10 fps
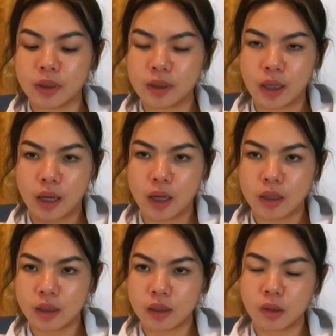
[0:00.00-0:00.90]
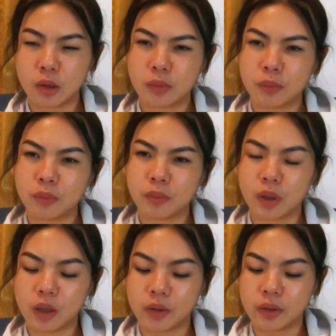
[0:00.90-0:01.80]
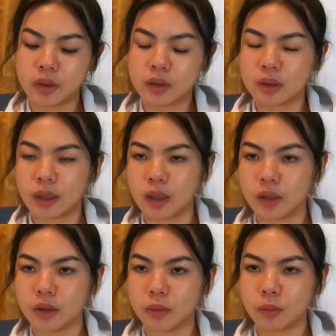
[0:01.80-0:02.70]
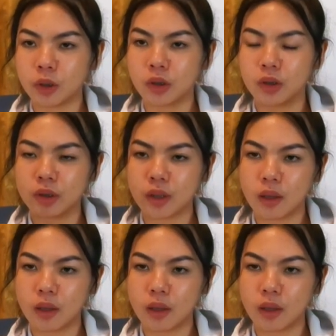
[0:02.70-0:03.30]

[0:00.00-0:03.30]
sad or sad because